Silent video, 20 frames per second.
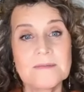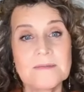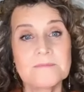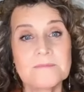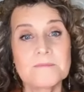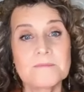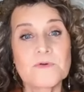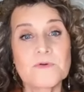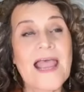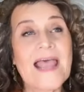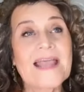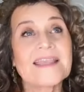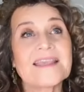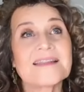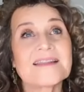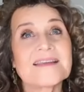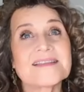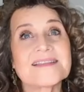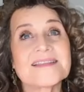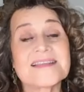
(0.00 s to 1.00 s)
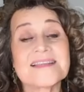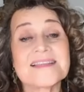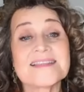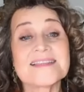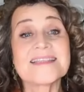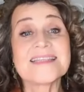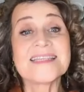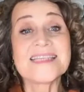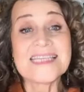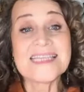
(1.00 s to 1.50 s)
Miraculous is
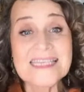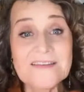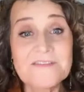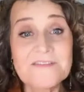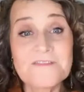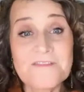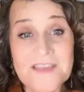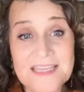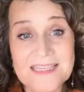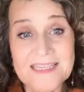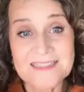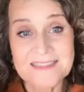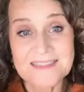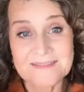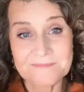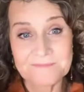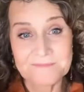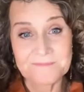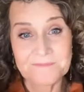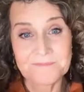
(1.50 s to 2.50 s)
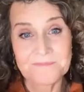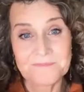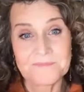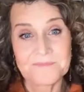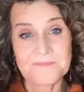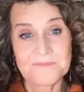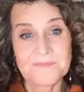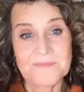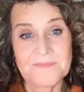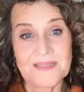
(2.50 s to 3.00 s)
given.
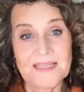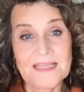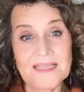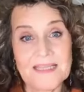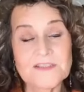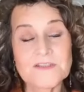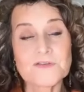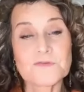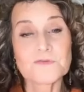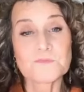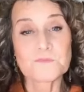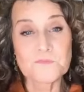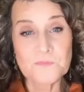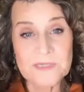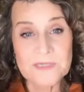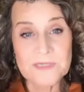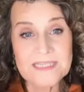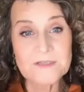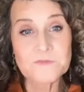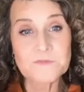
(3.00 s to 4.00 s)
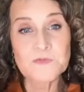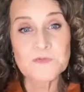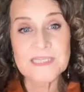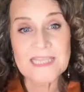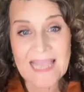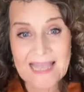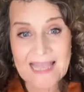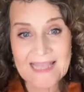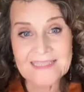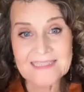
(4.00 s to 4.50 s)
It's the real
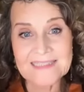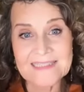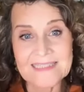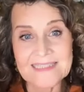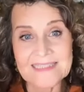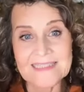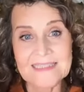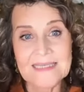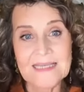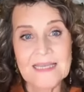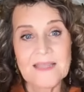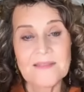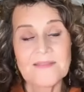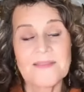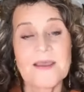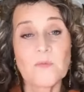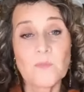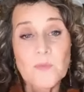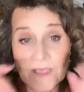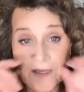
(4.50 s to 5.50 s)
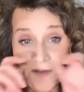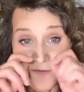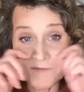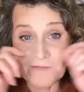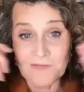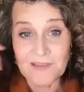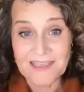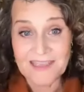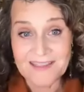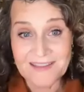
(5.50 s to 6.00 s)
reality that we
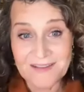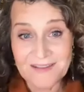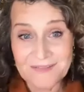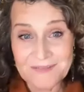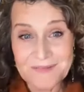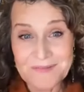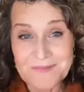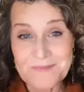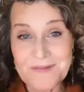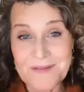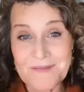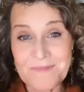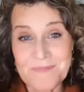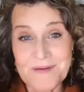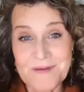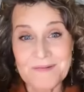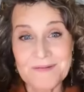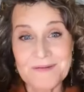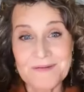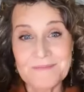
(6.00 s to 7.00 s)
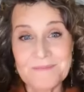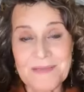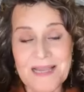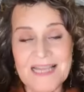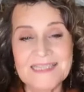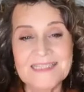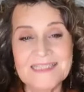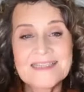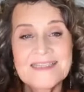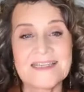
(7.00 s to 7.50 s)
unveil with miracle
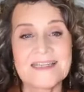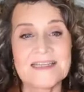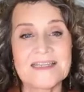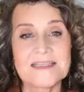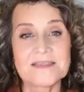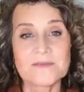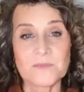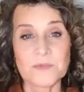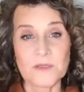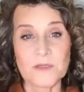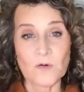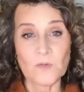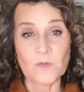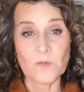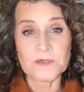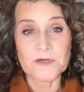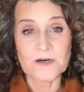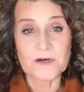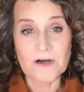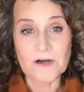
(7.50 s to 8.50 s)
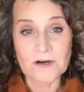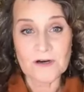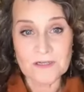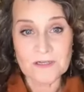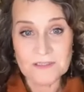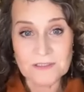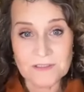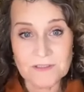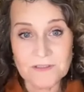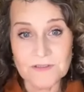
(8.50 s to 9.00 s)
mindedness, we open our
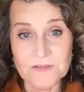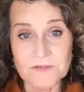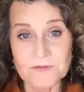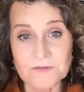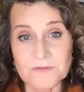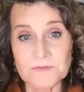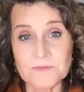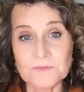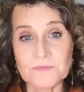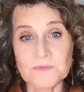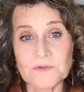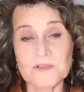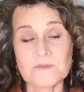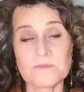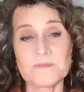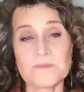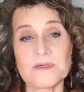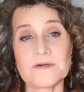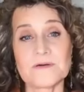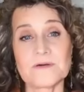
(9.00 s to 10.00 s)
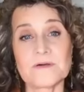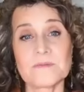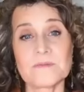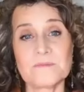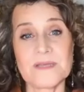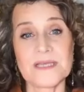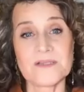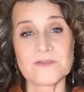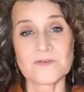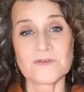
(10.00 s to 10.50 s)
hearts to with miracle
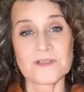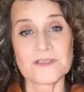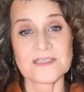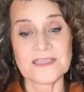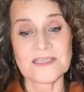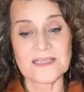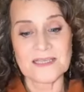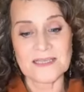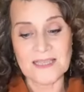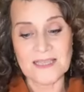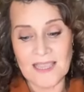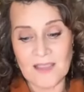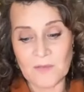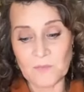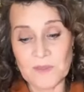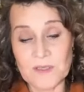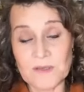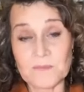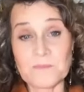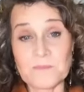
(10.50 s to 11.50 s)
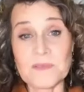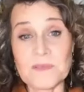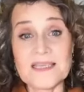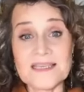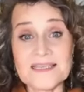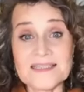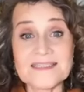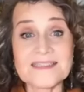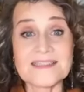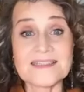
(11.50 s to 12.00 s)
matrixing, and we
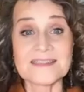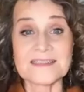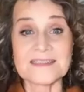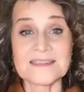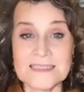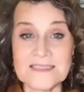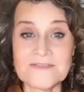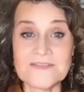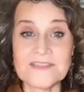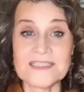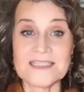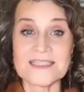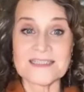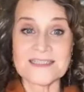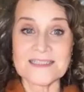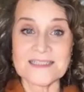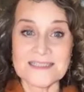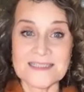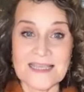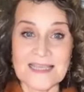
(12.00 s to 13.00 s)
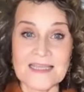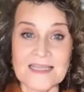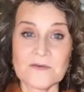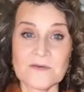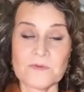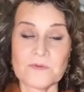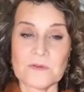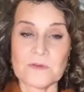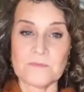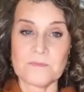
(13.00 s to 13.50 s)
begin to live and extend
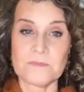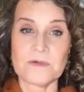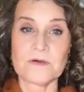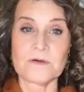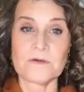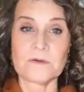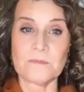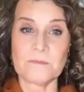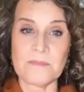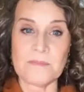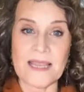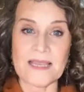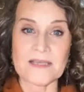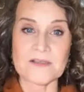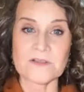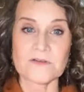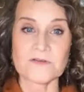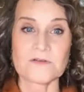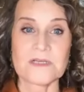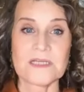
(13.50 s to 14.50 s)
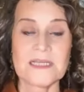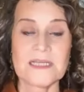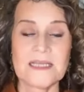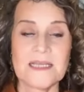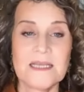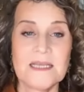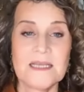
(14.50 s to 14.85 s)
with miracle mastery.